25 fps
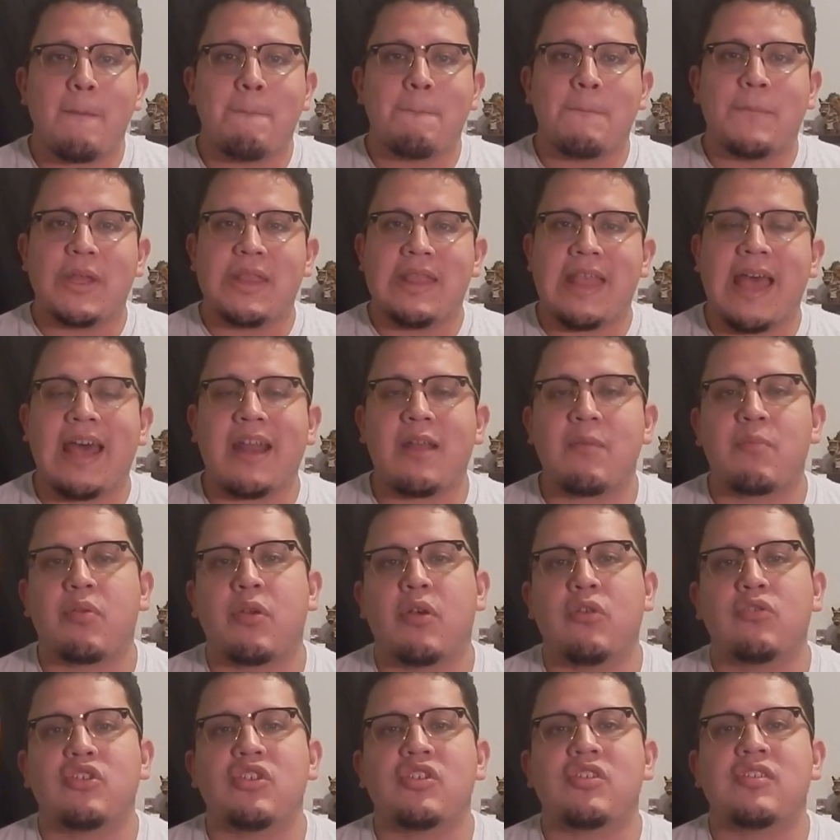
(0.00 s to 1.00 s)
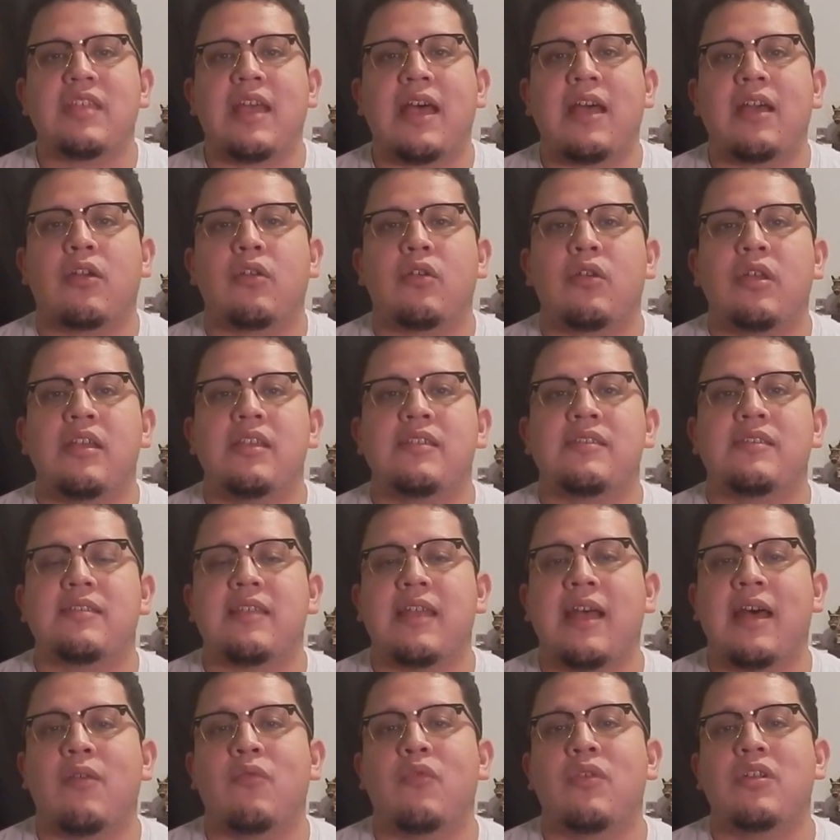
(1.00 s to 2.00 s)
but that approach is
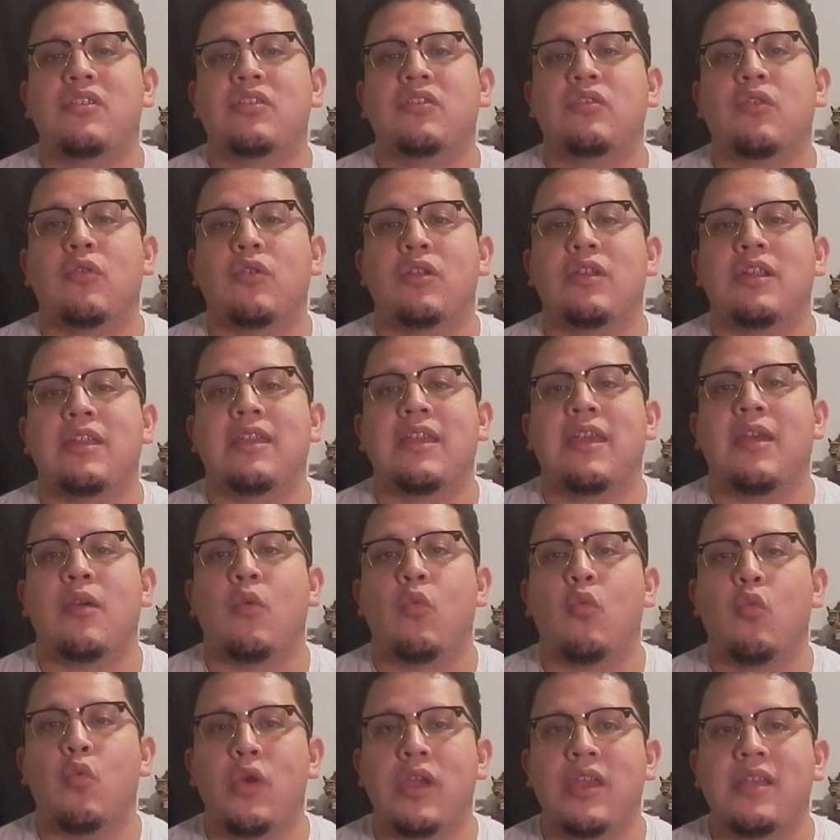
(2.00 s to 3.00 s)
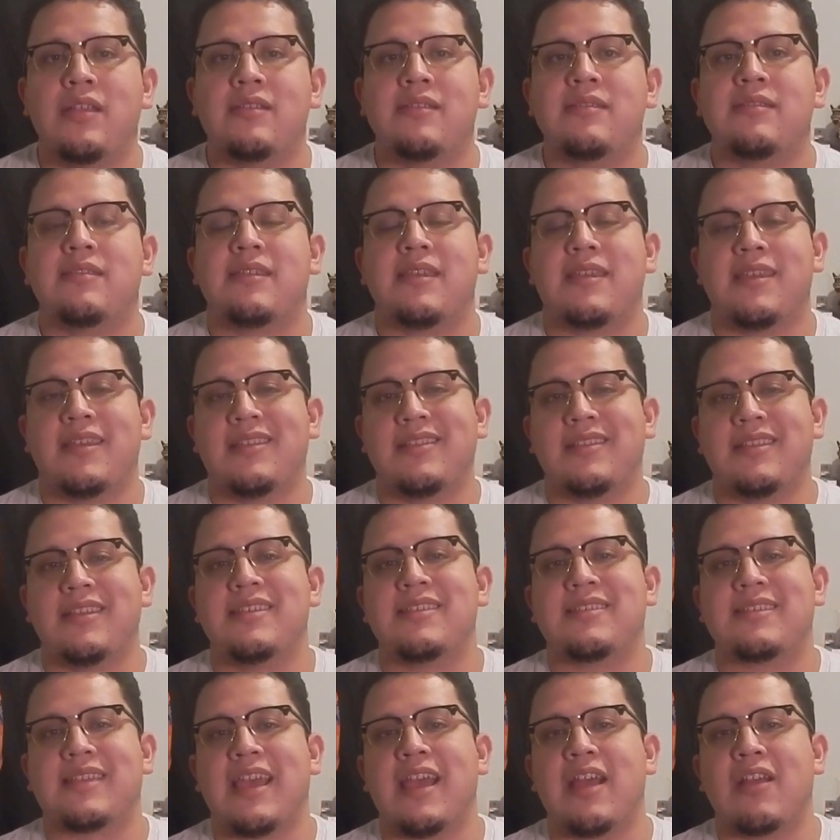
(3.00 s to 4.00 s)
not what is going to get wins in
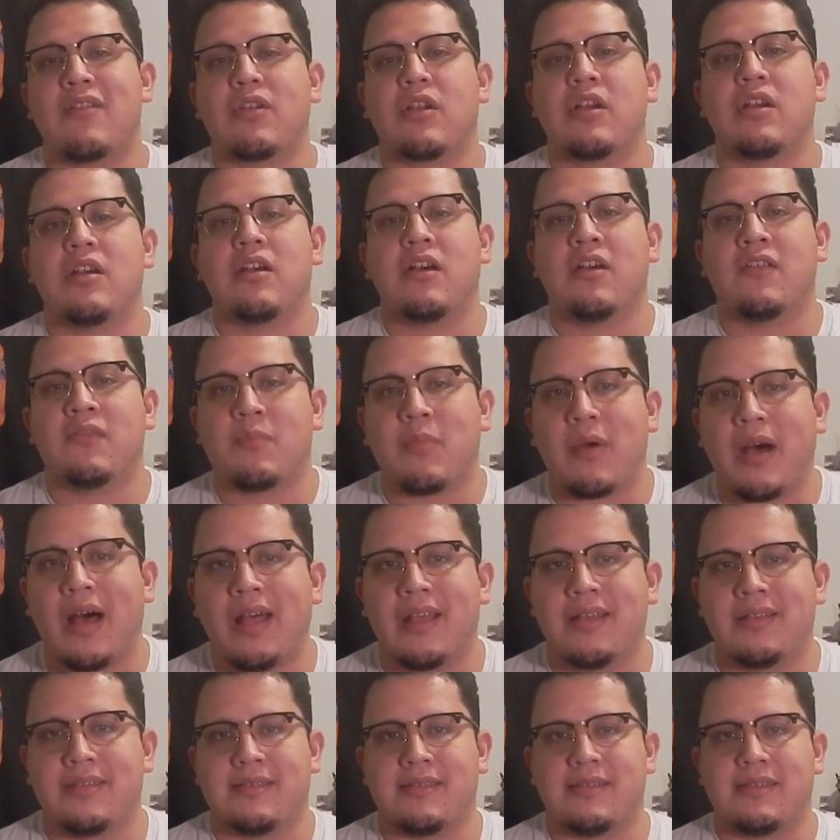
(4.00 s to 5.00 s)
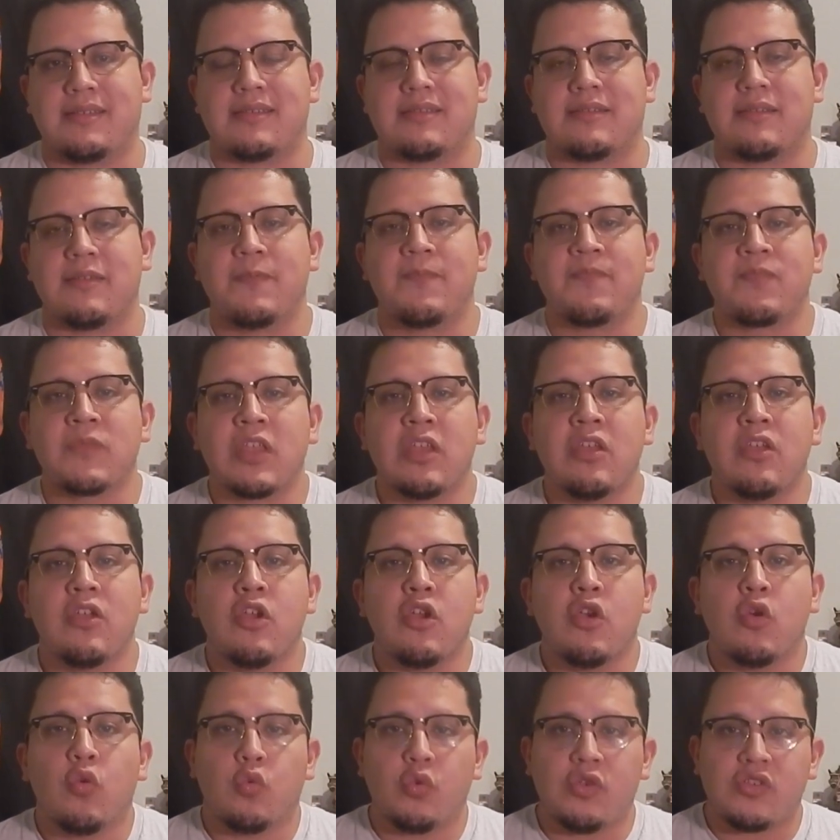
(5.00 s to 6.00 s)
this era of politics.
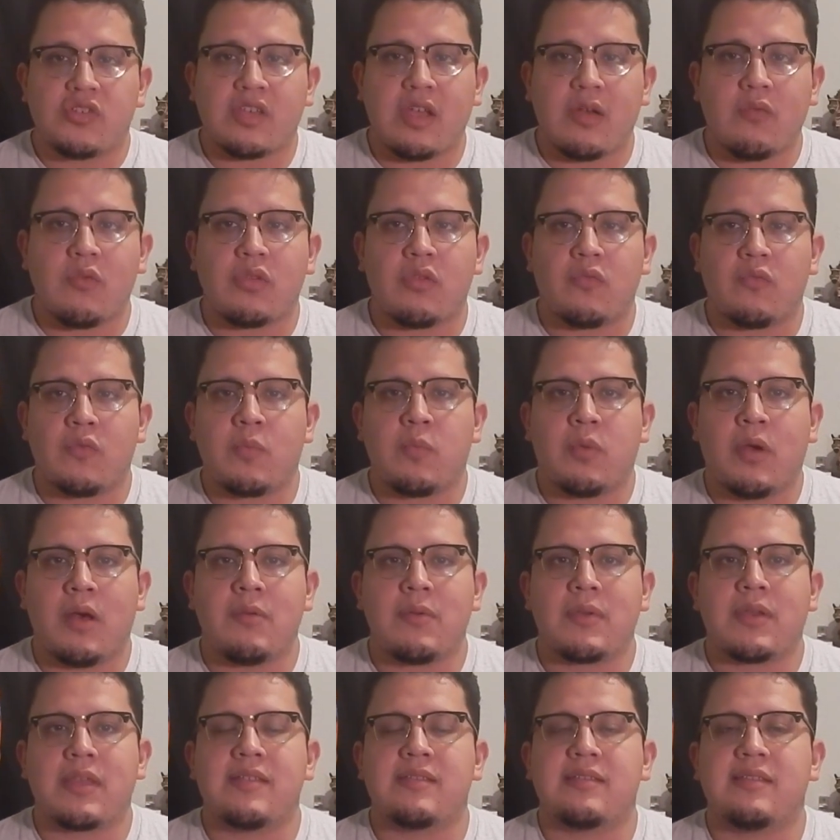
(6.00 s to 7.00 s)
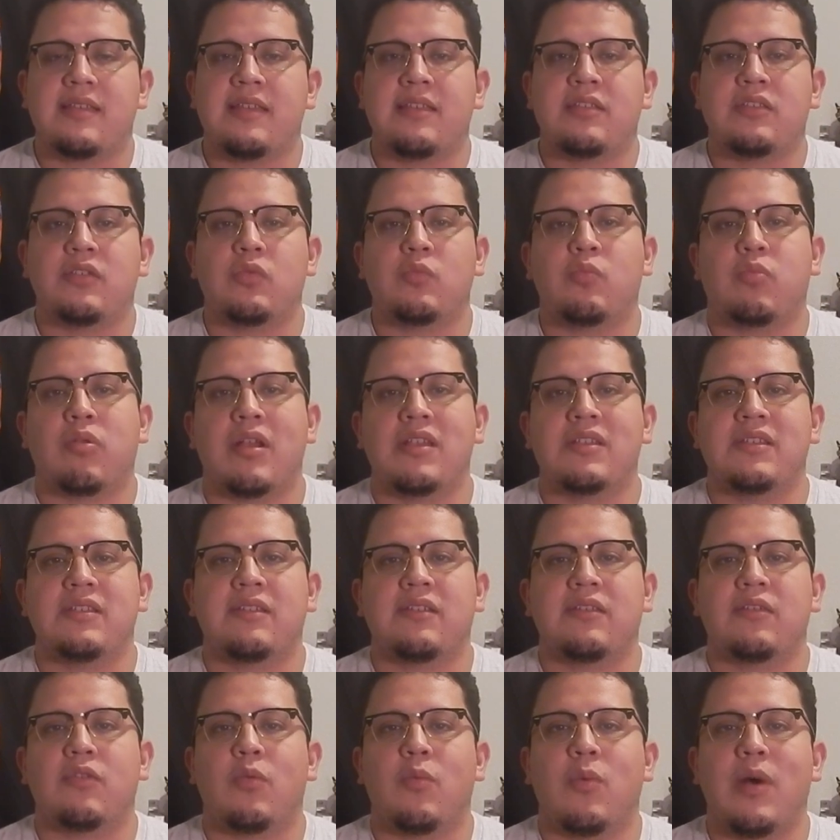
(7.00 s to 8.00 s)
We saw what the Republicans did to
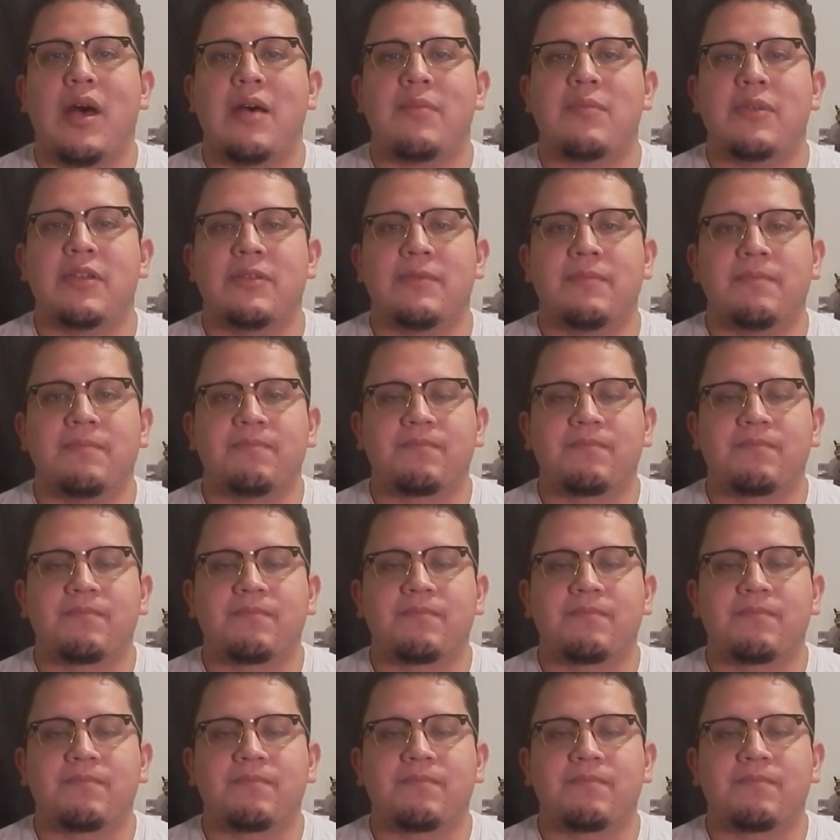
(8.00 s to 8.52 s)
President Obama.